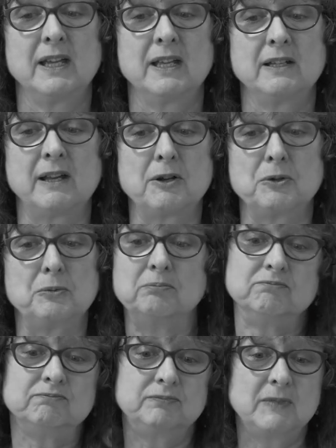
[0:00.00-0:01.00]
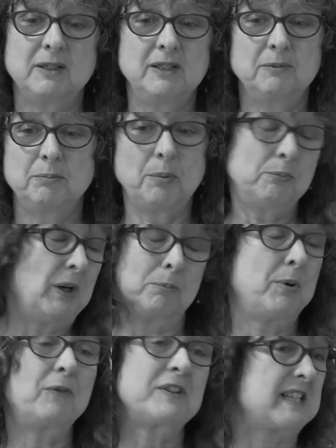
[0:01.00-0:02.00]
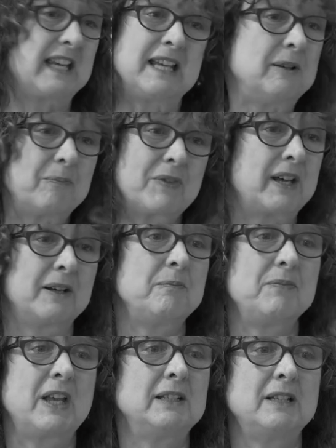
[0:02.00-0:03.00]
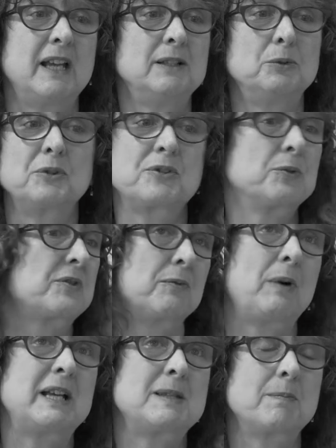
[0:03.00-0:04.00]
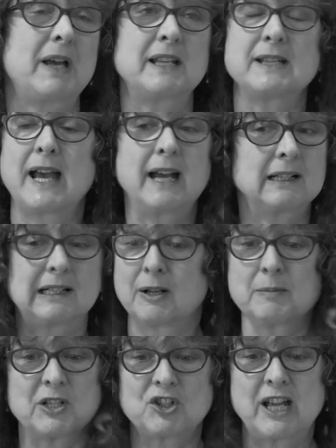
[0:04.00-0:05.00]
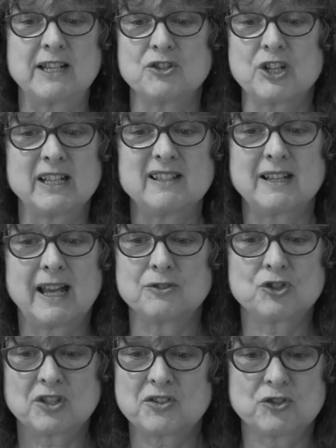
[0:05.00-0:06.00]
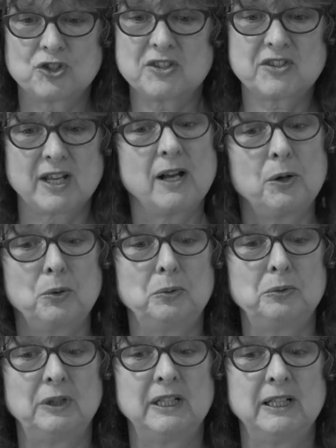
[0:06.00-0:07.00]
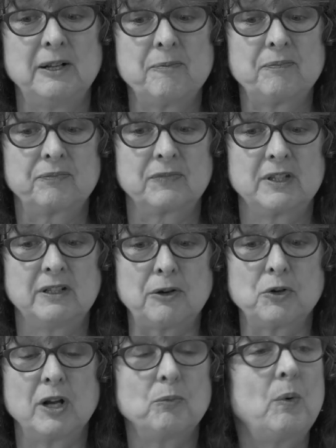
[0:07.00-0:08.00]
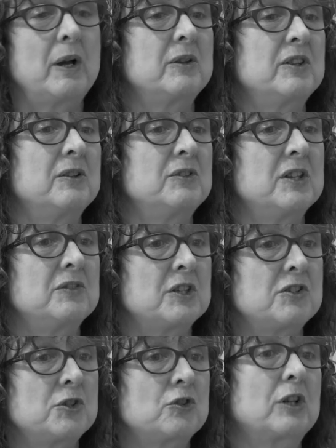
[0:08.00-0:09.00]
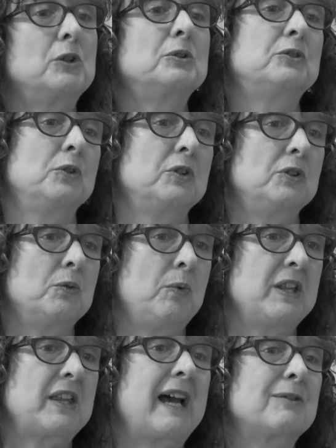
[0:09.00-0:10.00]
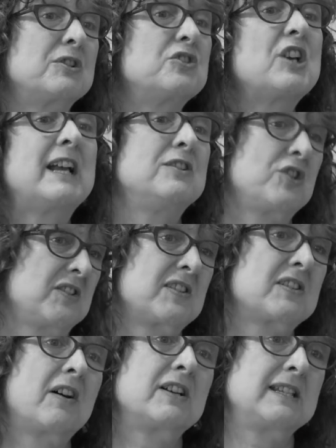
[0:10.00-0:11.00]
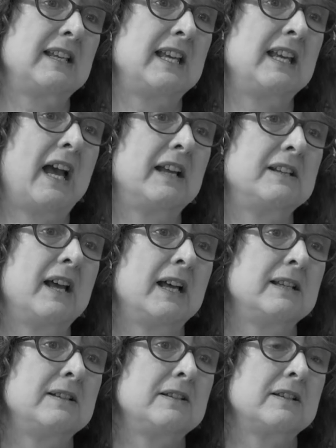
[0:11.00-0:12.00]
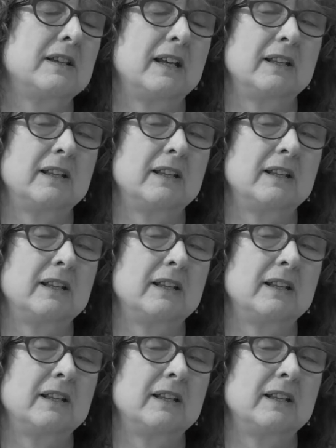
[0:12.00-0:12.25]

you know, well, poverty in all sorts of ways, and climate change, and just the whole, you know, the struggle with how to change a society, and